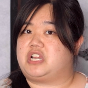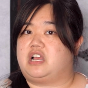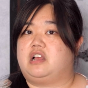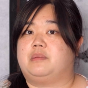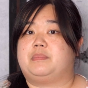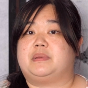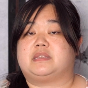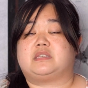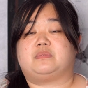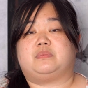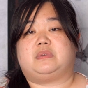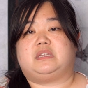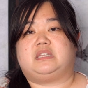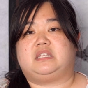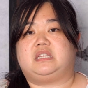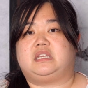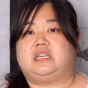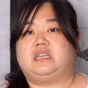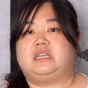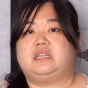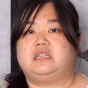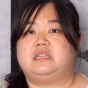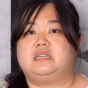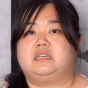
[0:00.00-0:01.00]
help as we
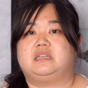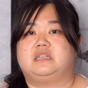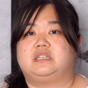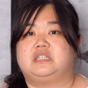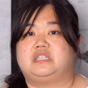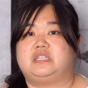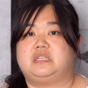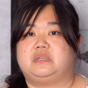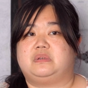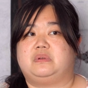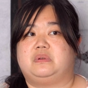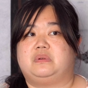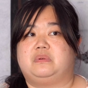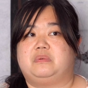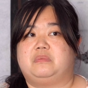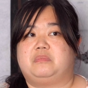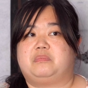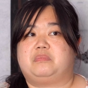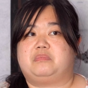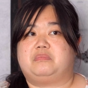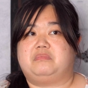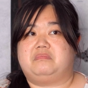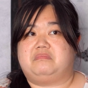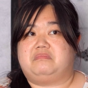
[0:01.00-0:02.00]
need to
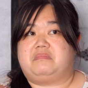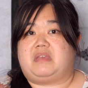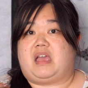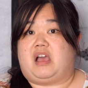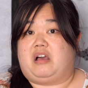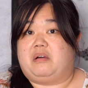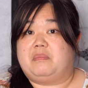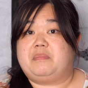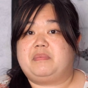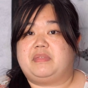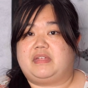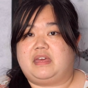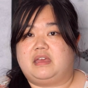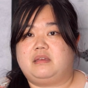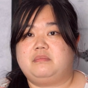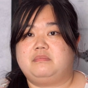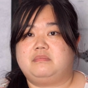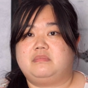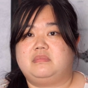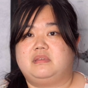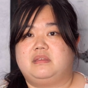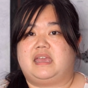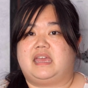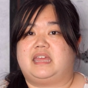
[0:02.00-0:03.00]
help
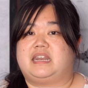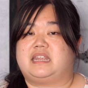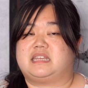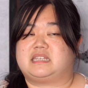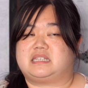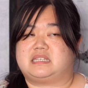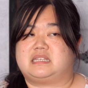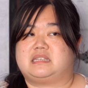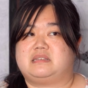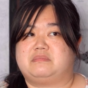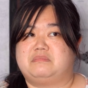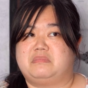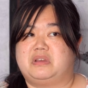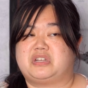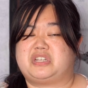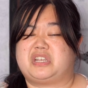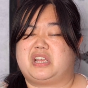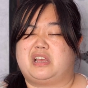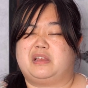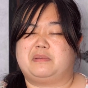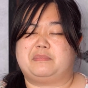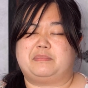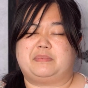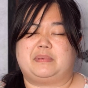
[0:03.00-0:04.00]
them and as much
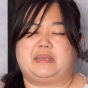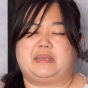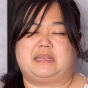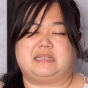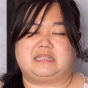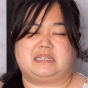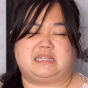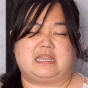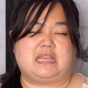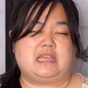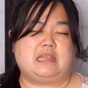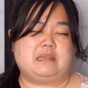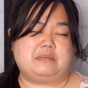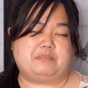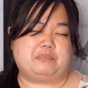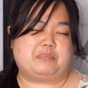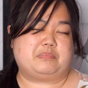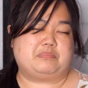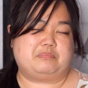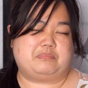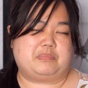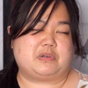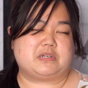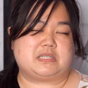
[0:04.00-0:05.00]
help as they
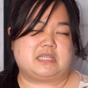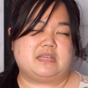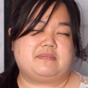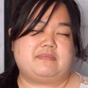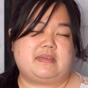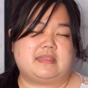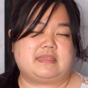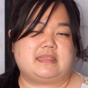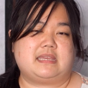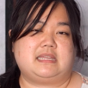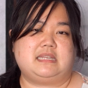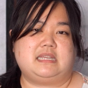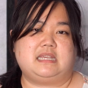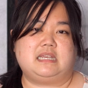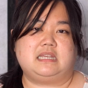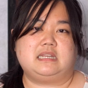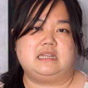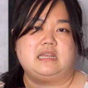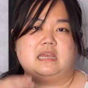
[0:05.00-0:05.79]
perceive that they need,